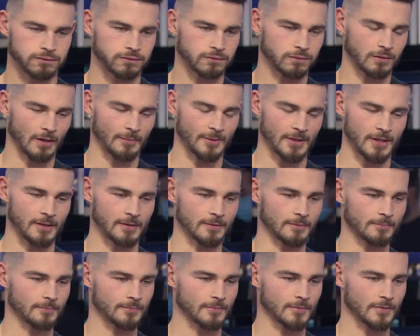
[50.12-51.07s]
I
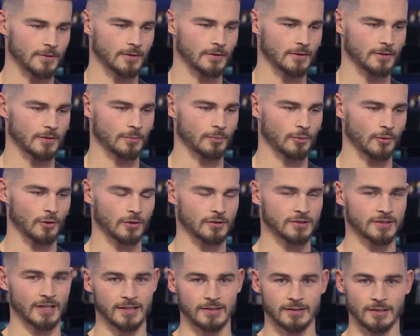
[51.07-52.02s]
mean, the
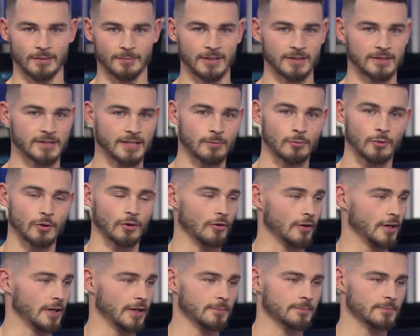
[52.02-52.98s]
process, I mean, Tim were
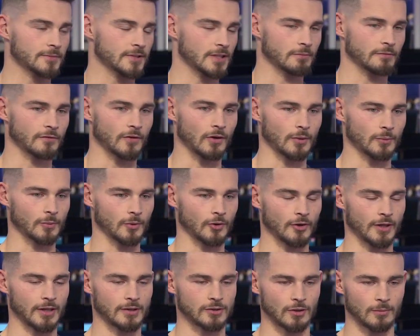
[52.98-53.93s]
great, Tim Thornton were
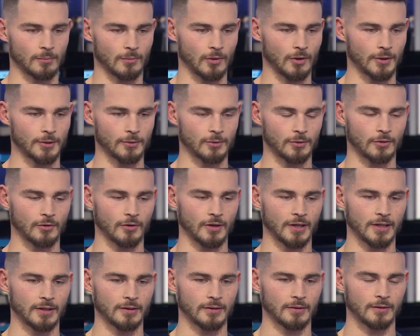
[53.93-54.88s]
great, Tom Mordy were
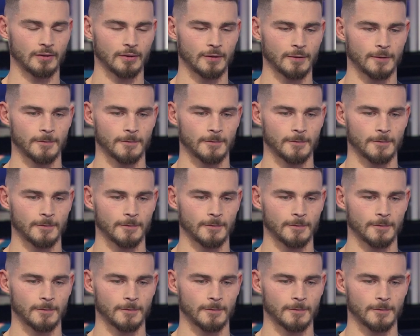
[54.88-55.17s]
great, and